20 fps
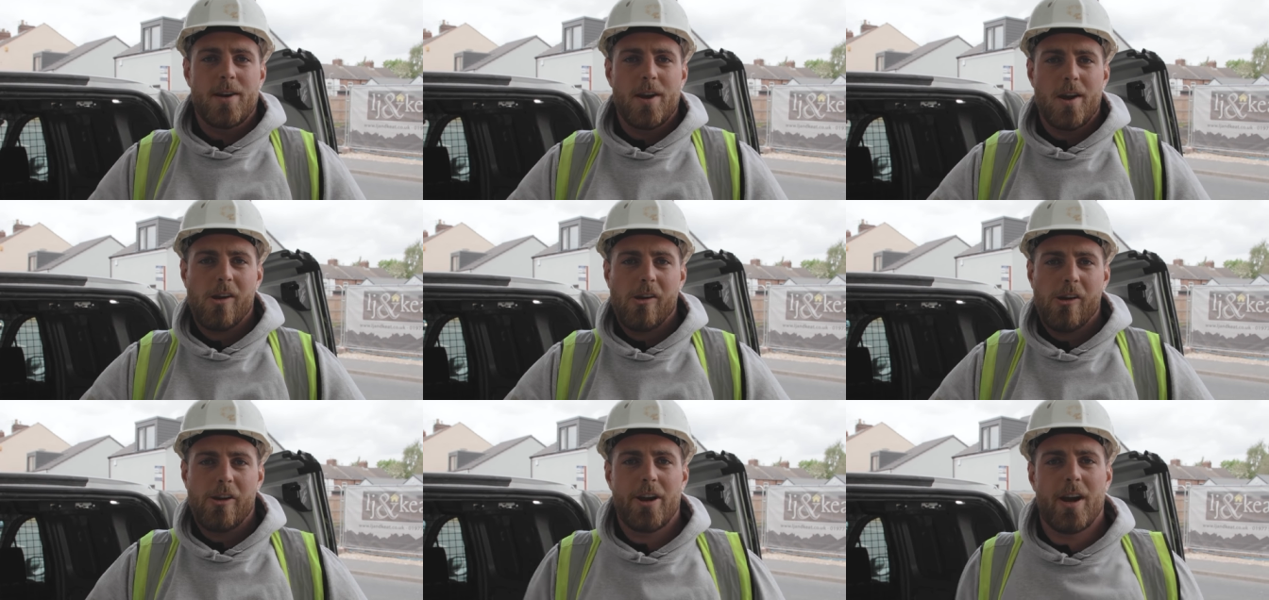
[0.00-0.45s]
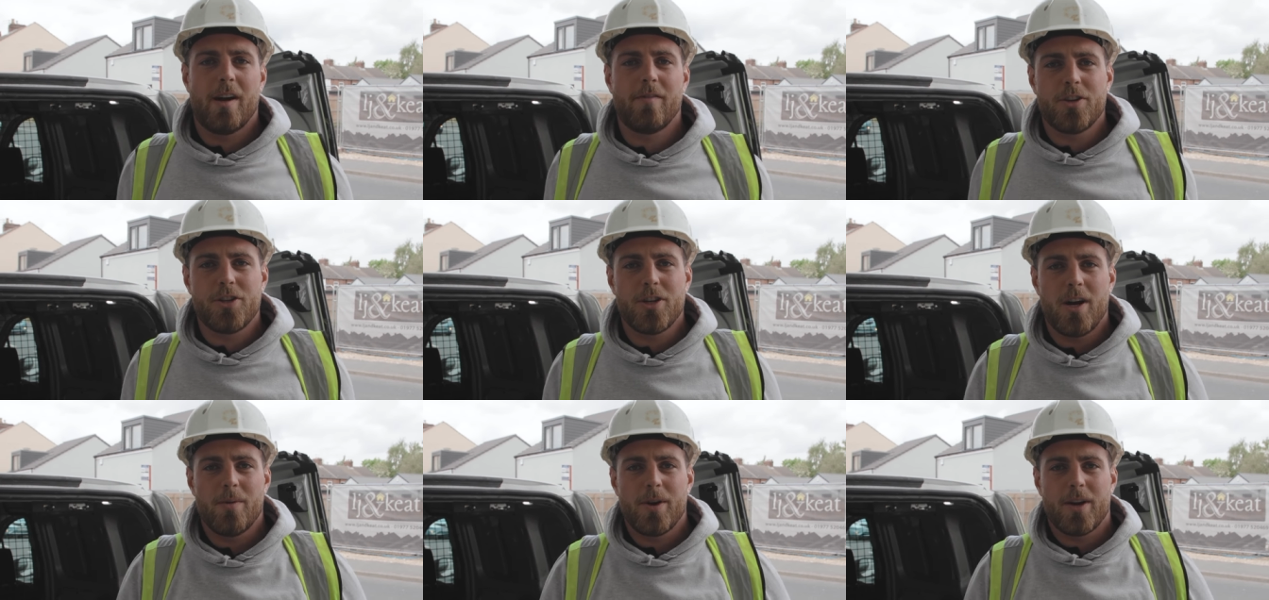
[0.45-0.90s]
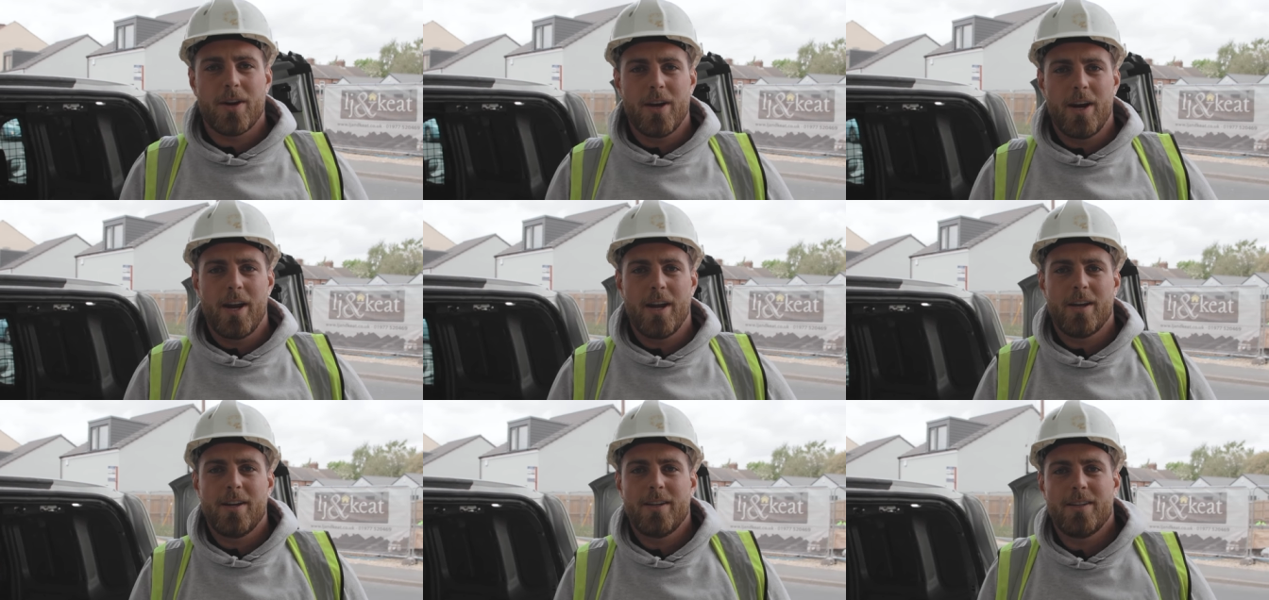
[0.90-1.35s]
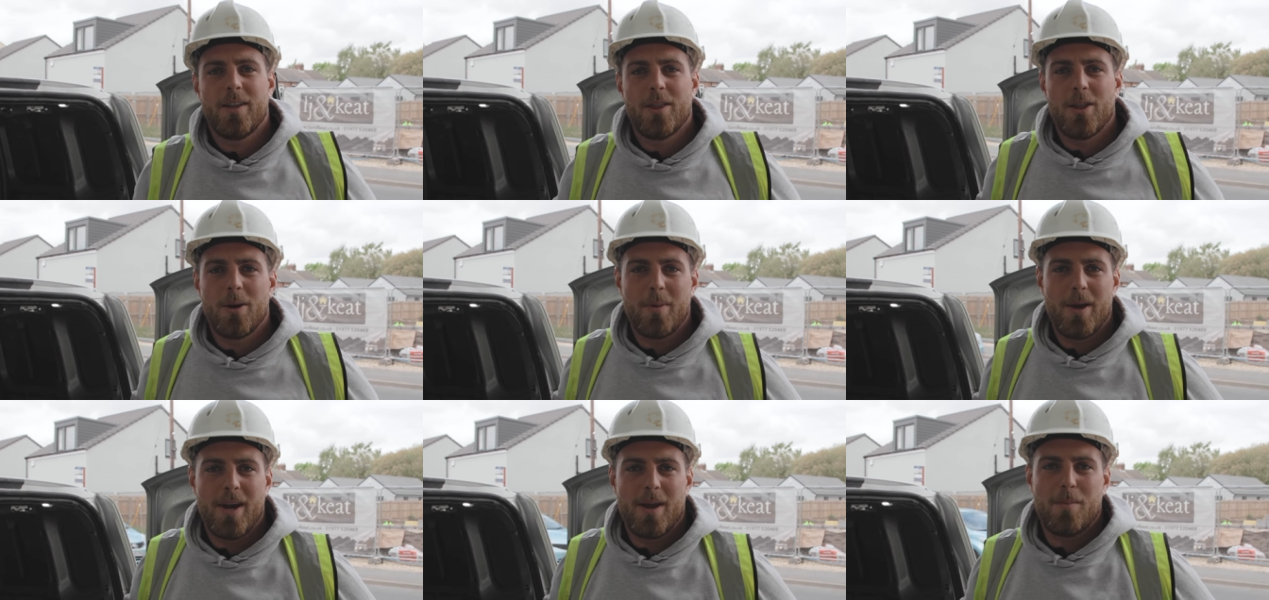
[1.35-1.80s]
Have a chat with Craig,
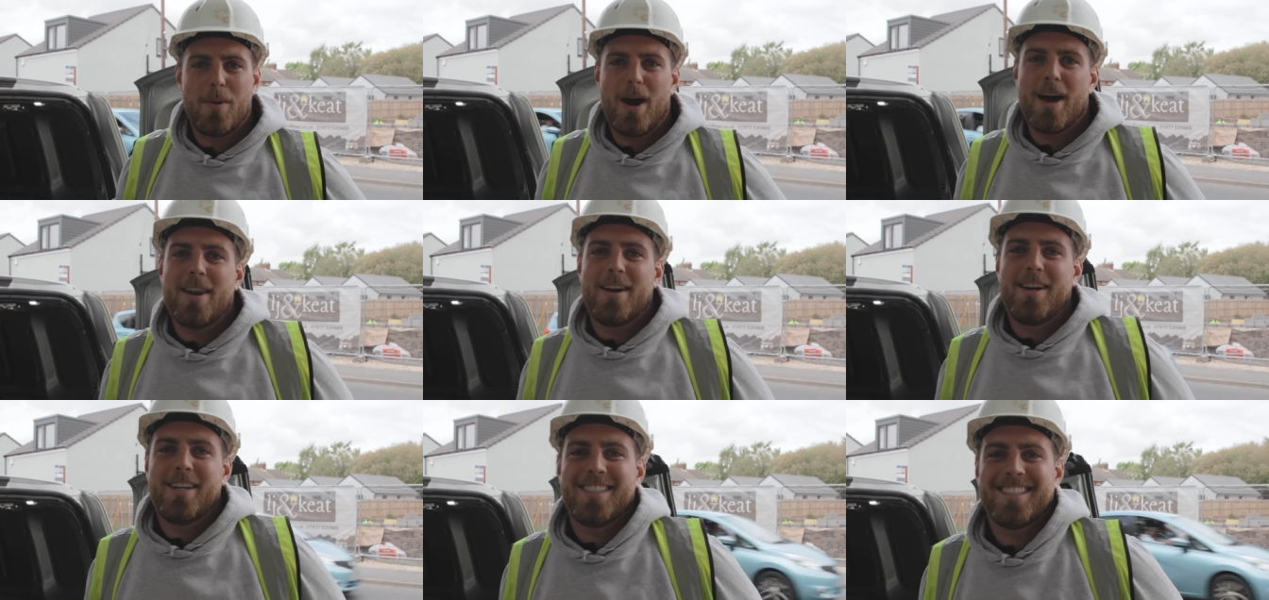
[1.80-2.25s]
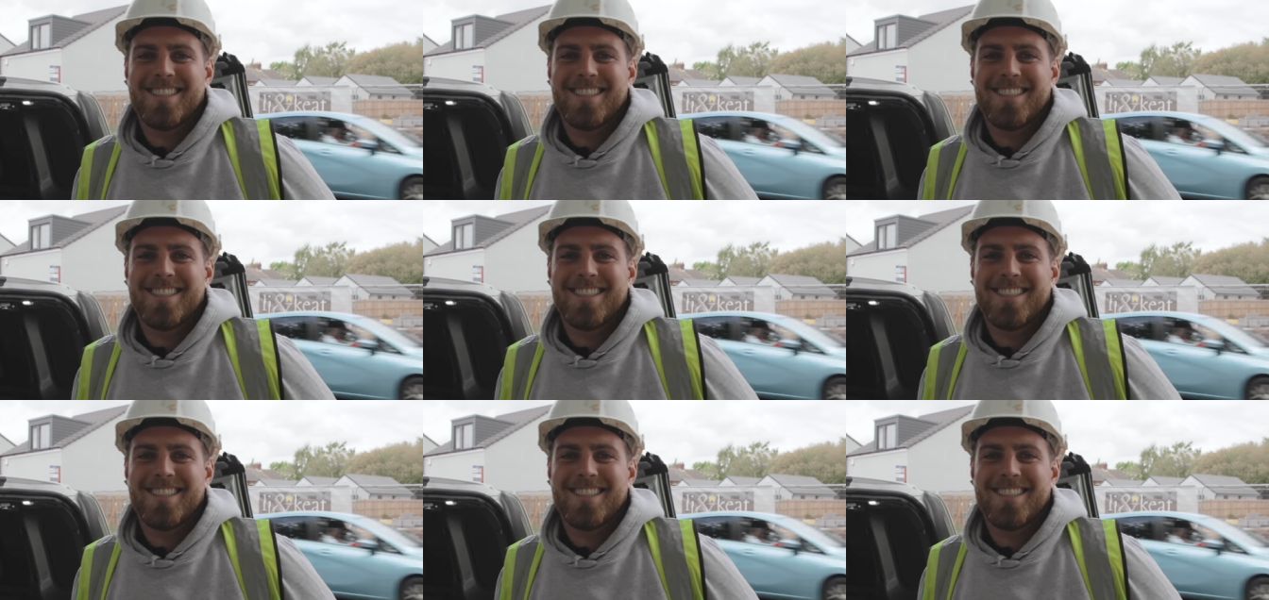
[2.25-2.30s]
the main man.